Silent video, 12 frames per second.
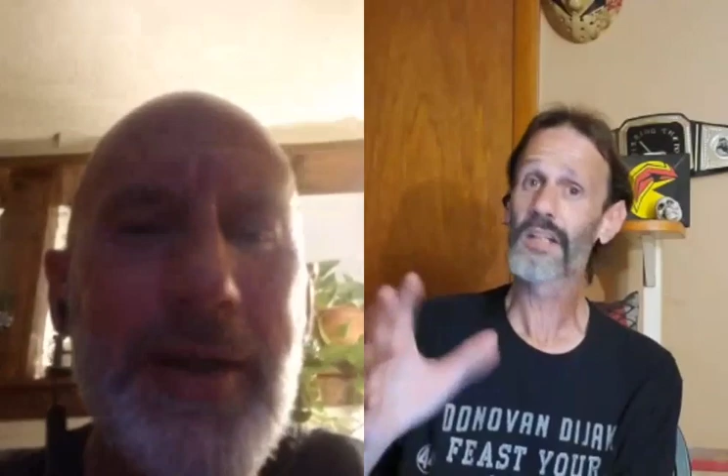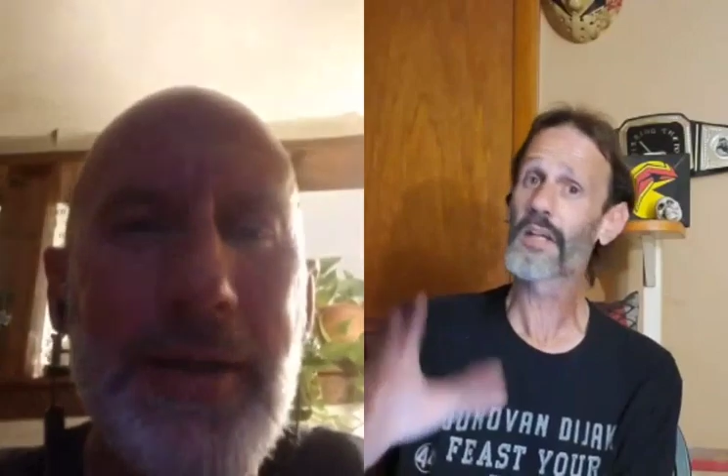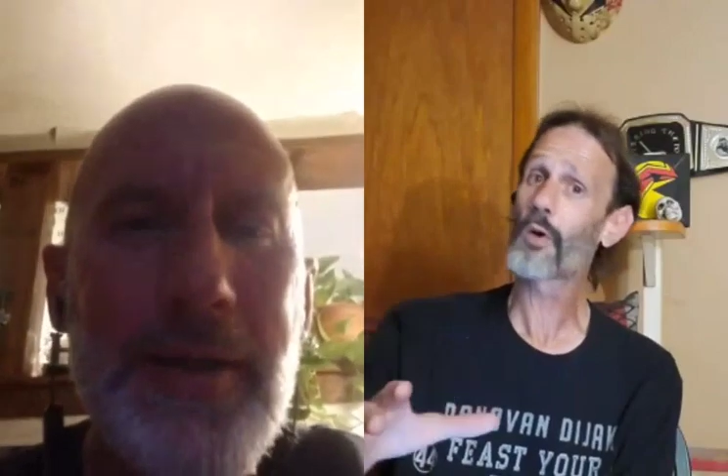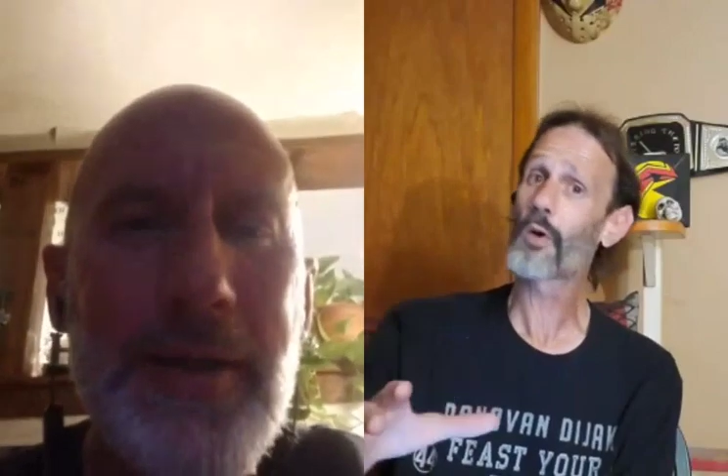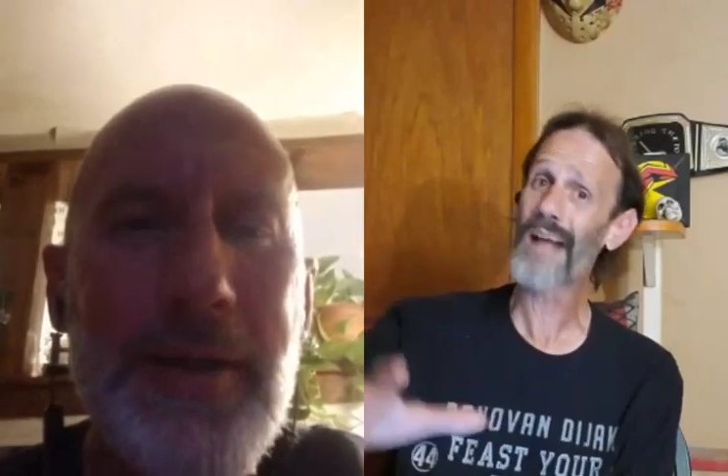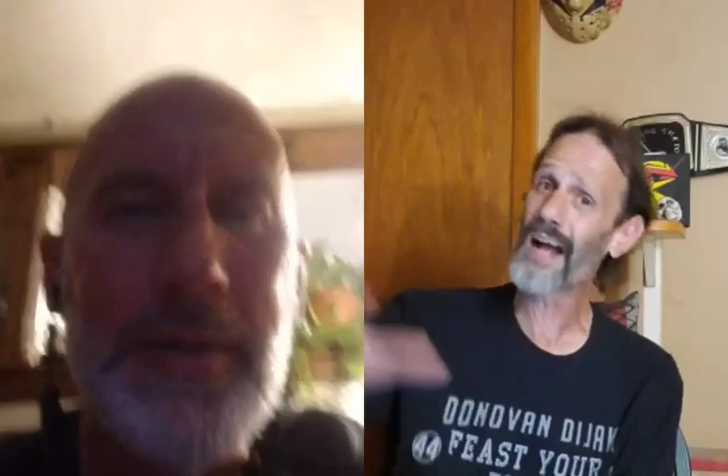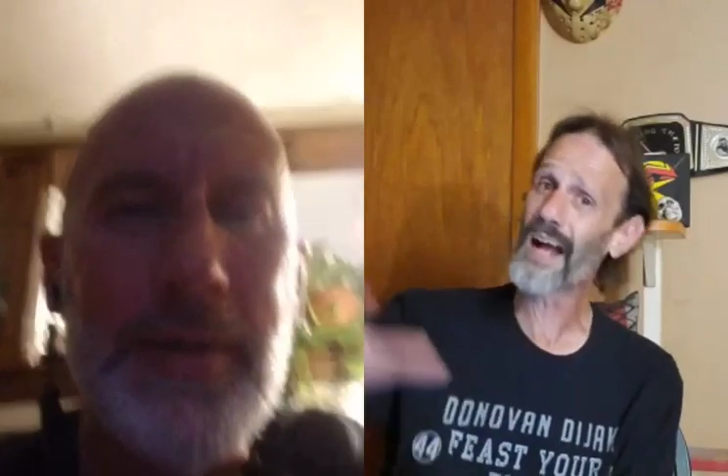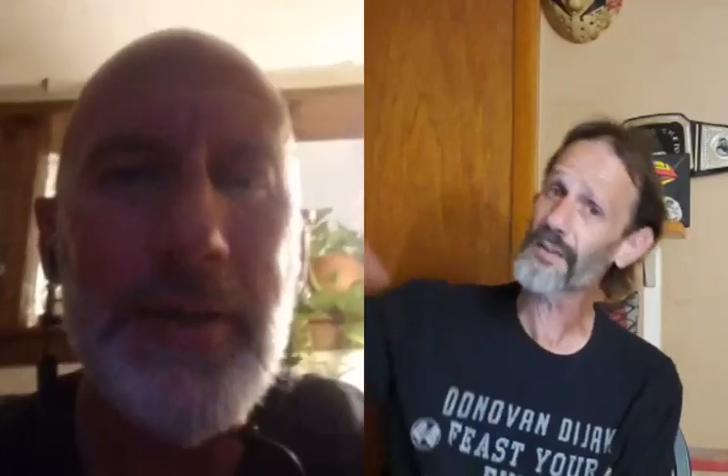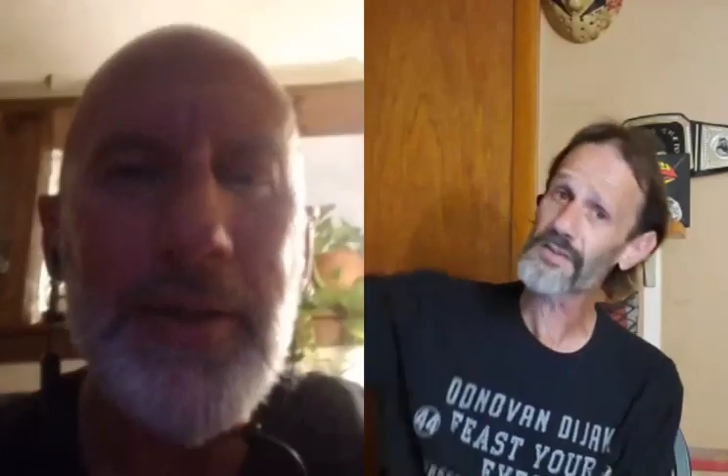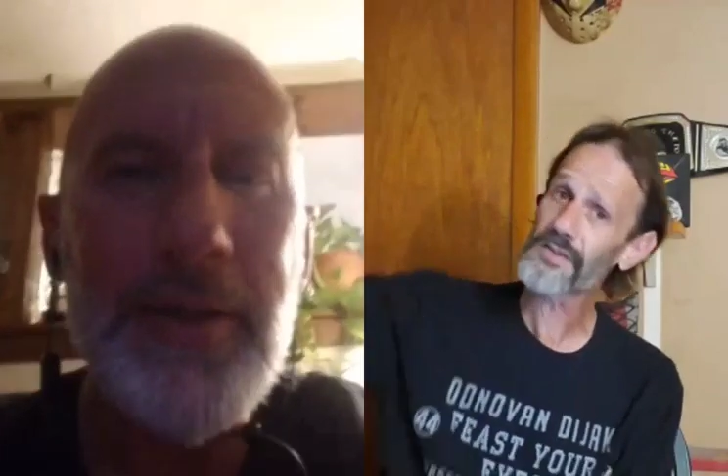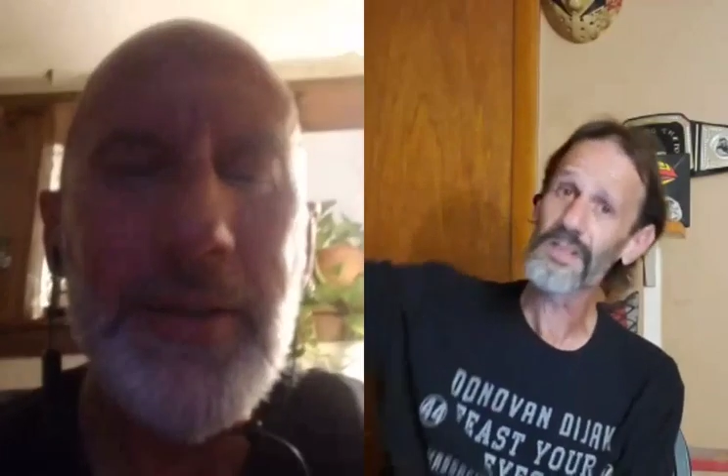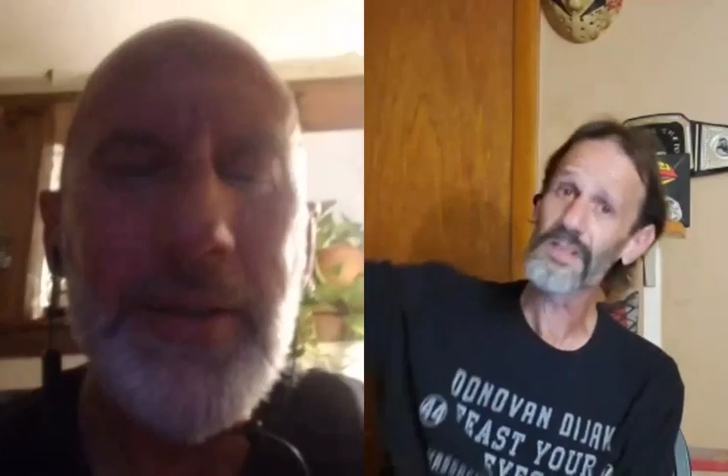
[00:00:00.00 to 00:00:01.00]
Leo
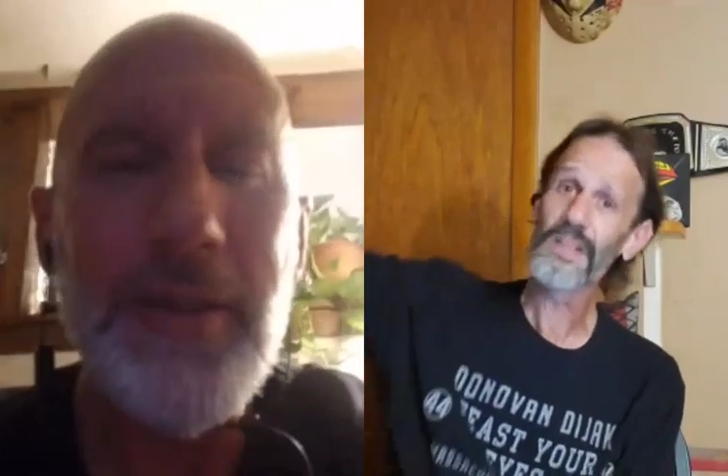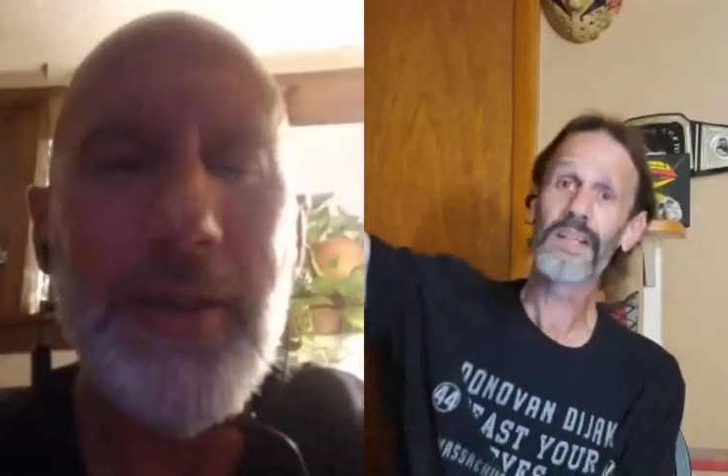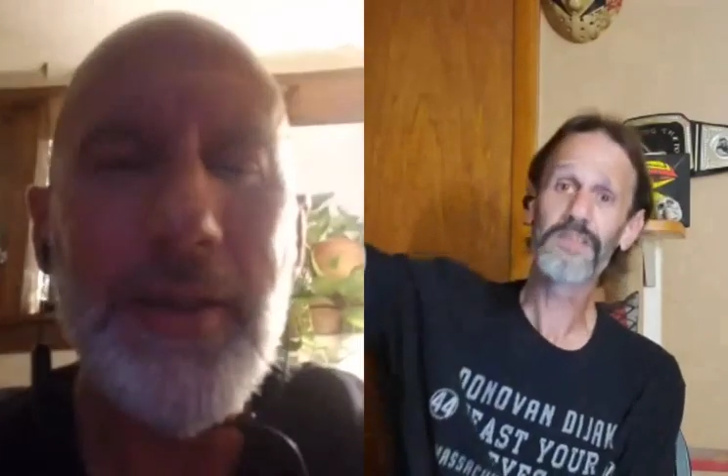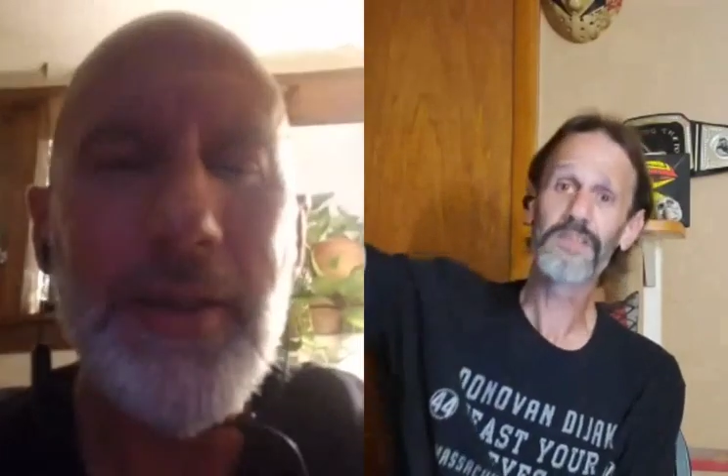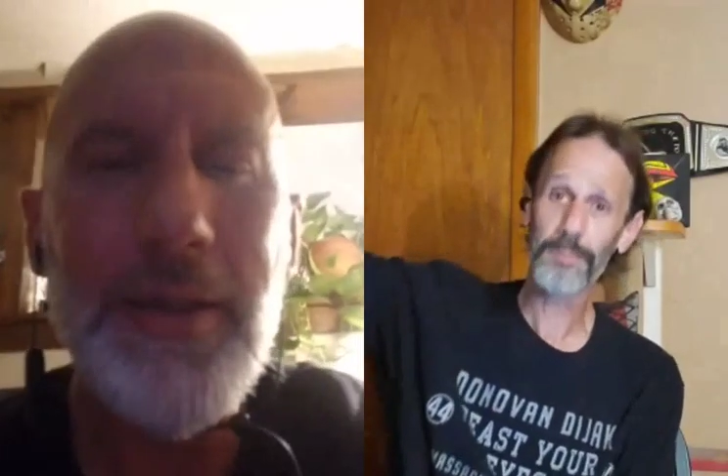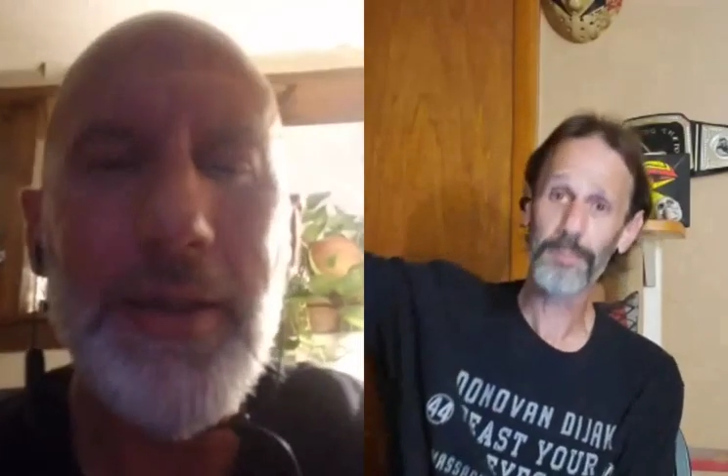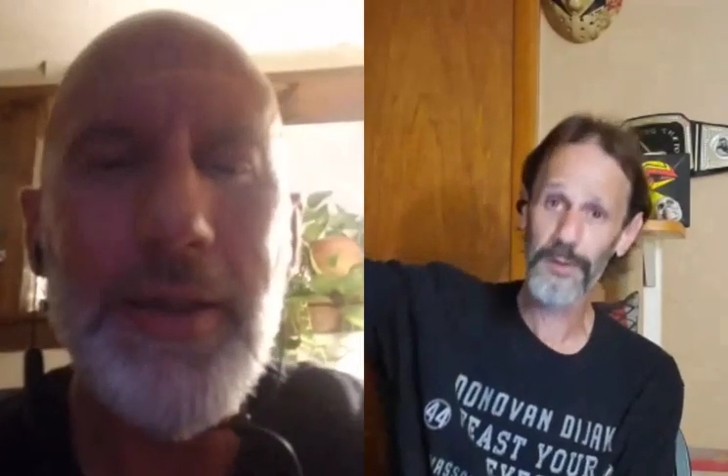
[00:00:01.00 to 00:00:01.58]
Connors, he's